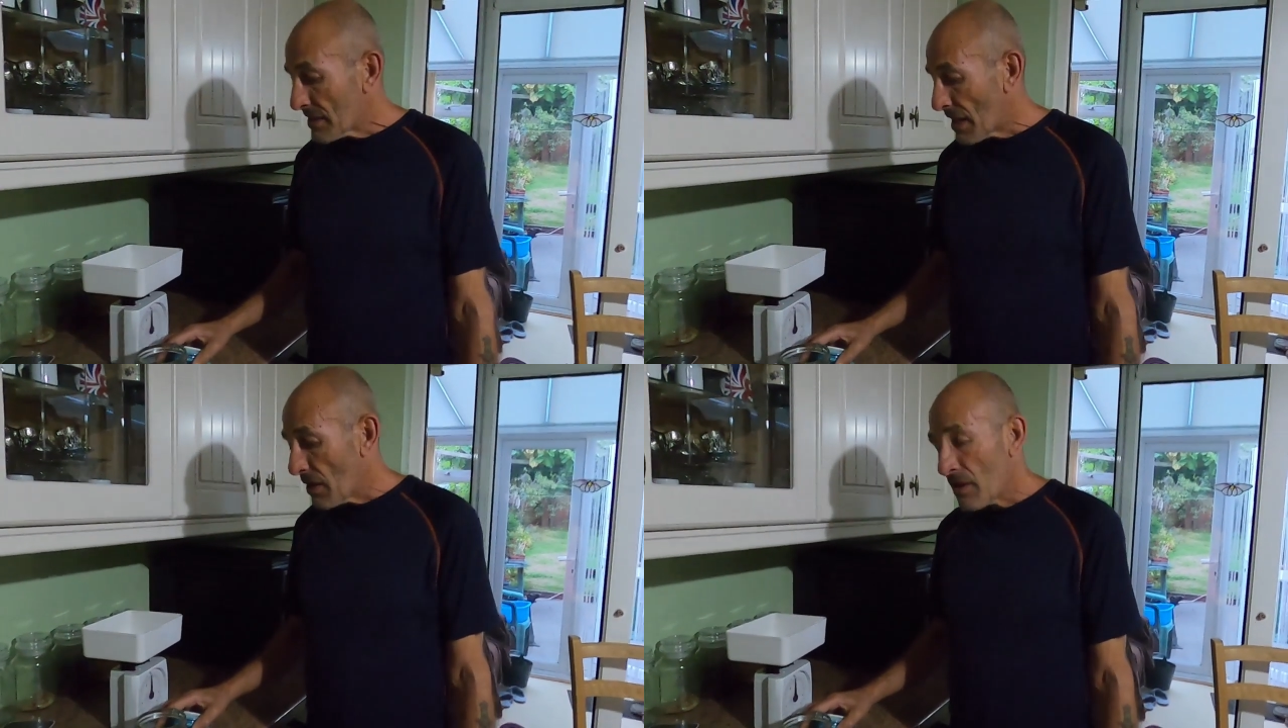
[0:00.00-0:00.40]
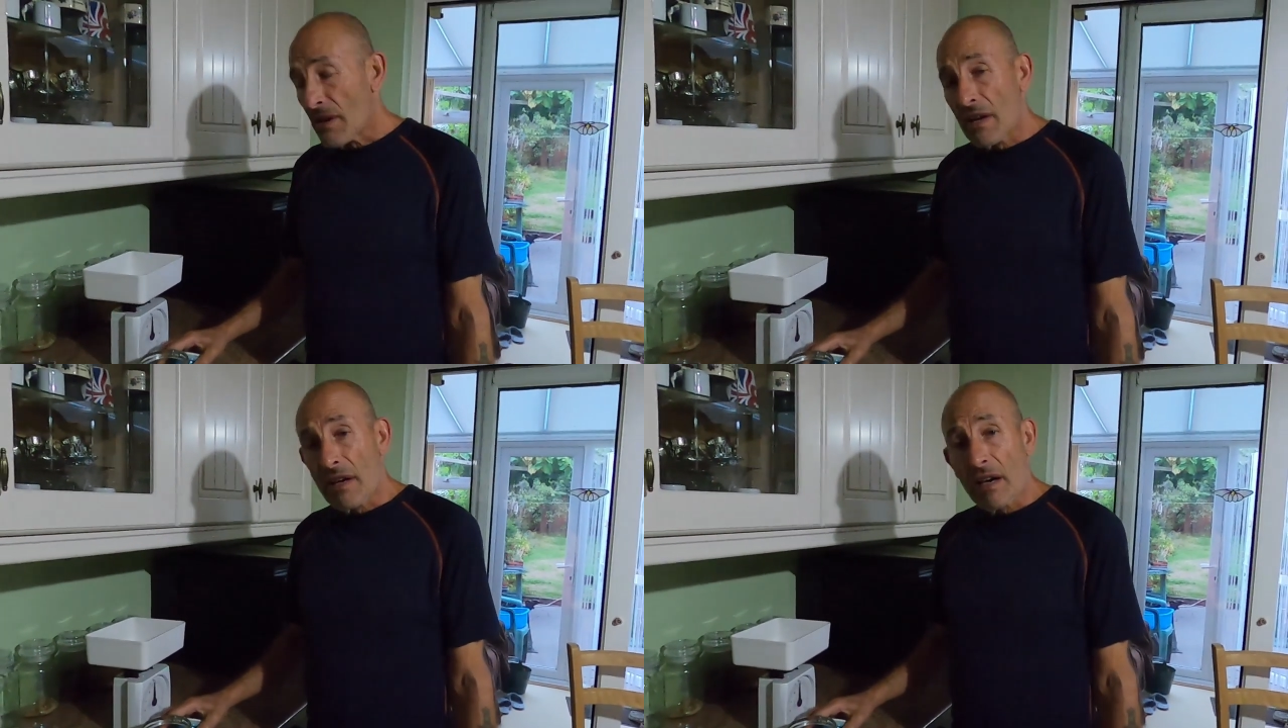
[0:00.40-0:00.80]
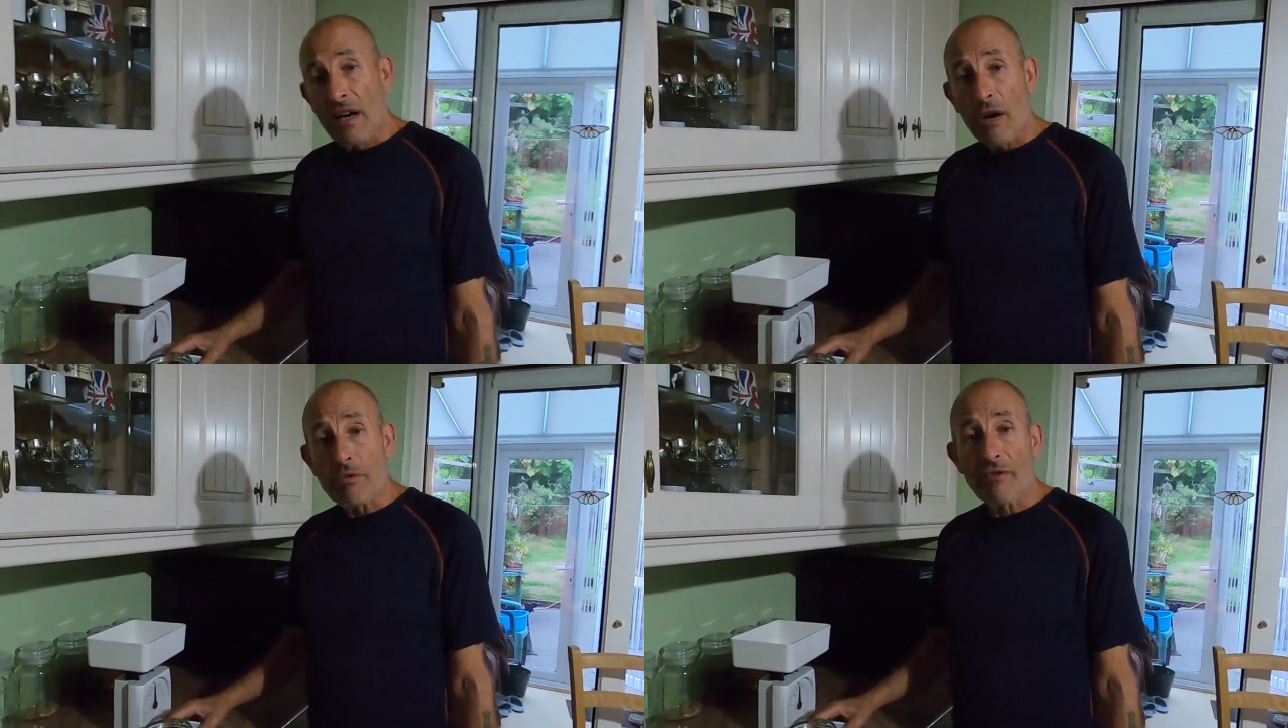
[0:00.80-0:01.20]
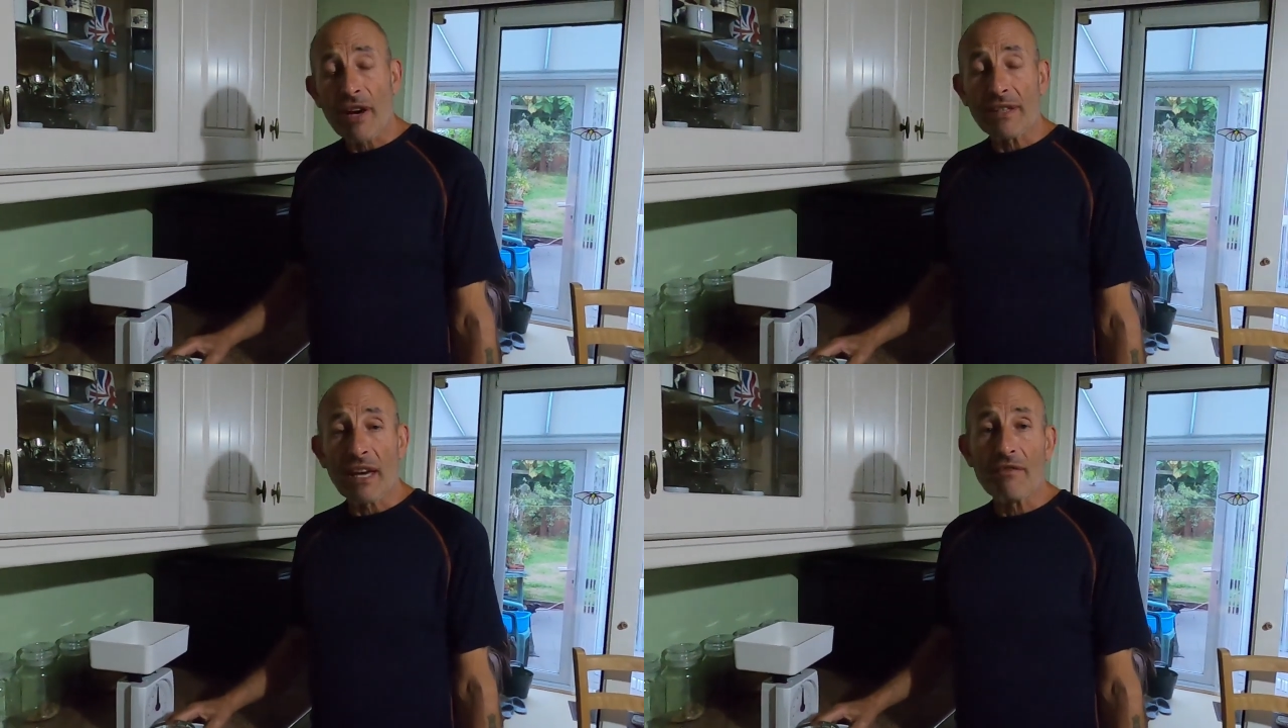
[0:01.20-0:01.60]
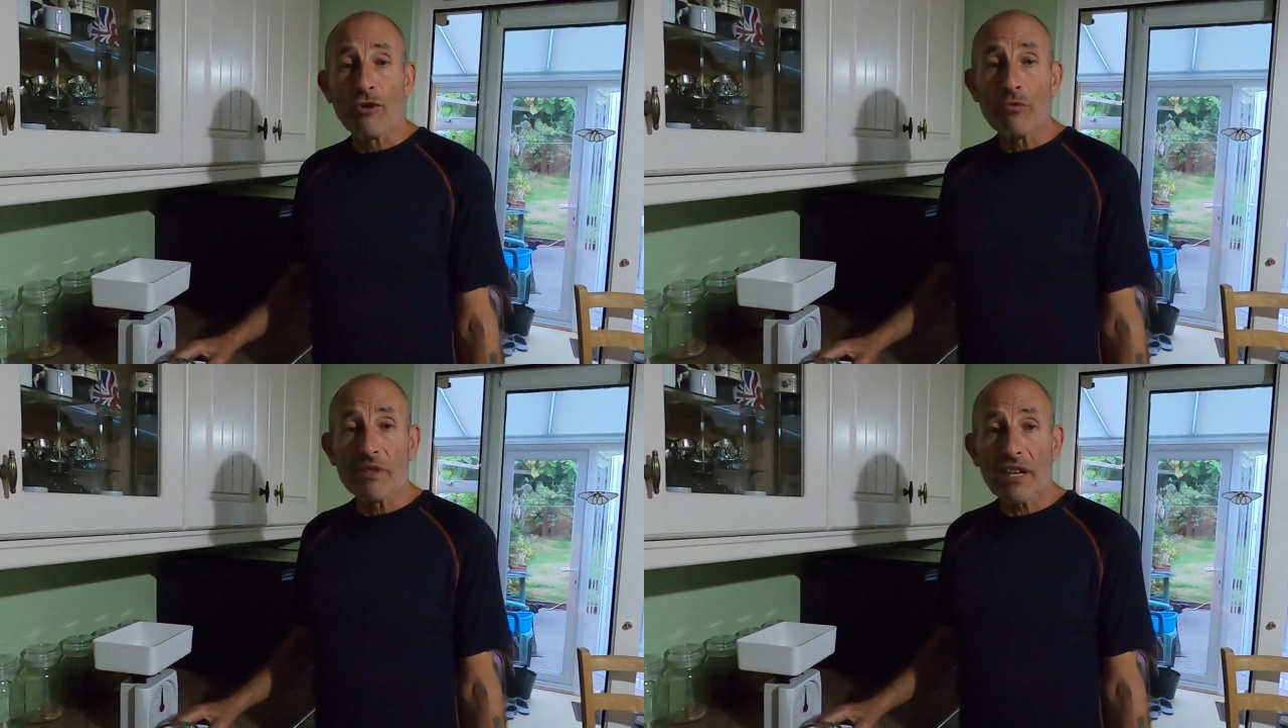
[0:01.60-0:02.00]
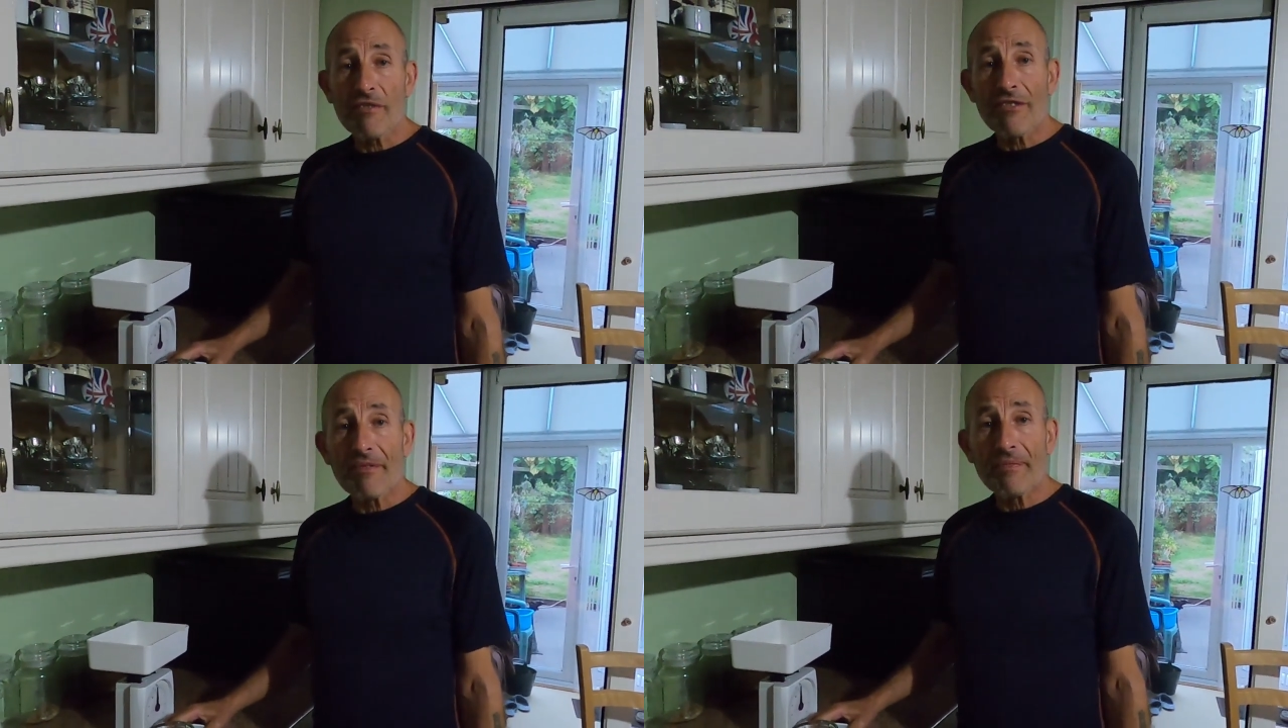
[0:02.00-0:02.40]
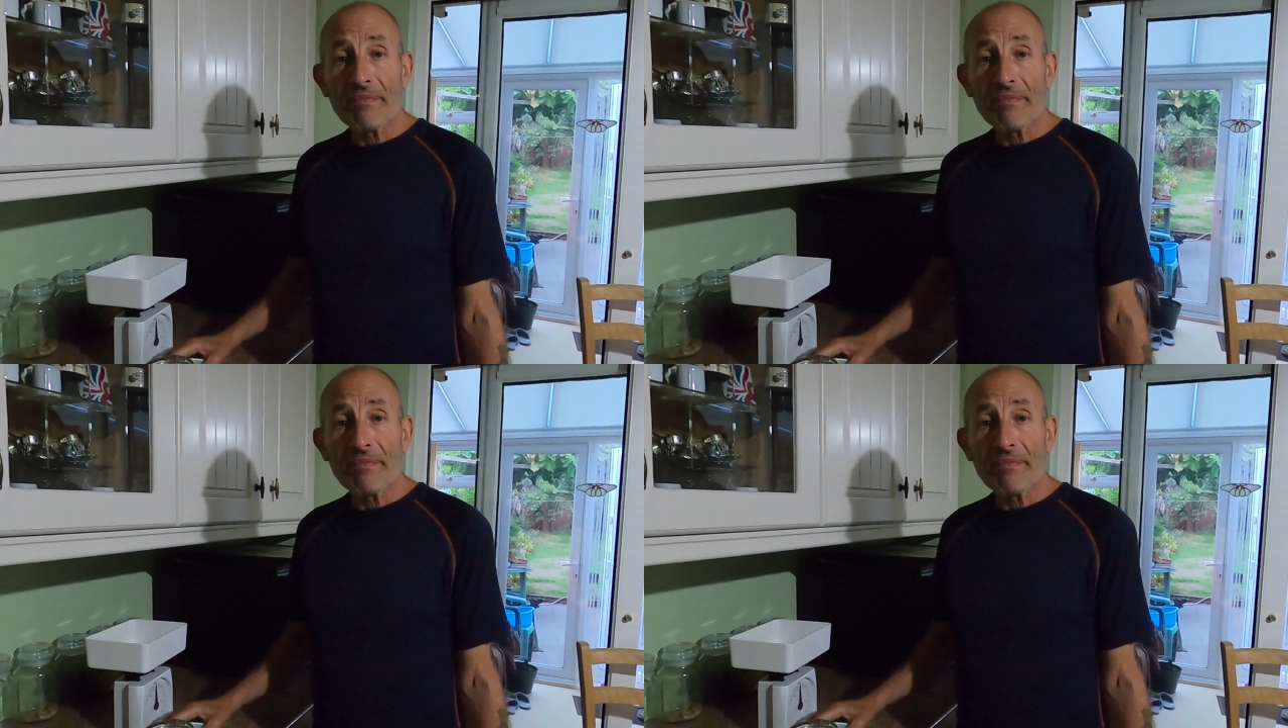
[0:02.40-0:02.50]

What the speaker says: So hope you found that informative.